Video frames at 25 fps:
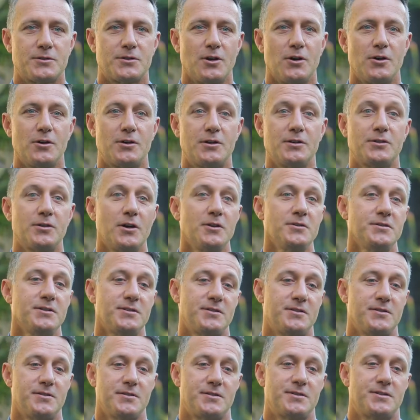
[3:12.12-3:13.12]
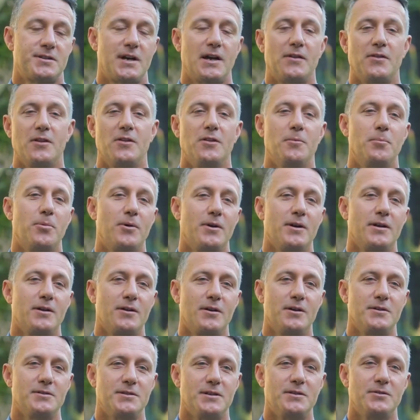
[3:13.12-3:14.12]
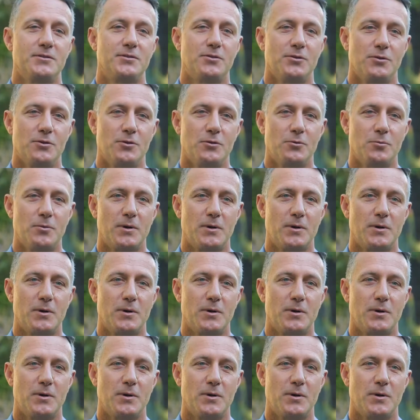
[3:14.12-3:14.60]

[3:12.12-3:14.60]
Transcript: So ketosis is the state that the body goes into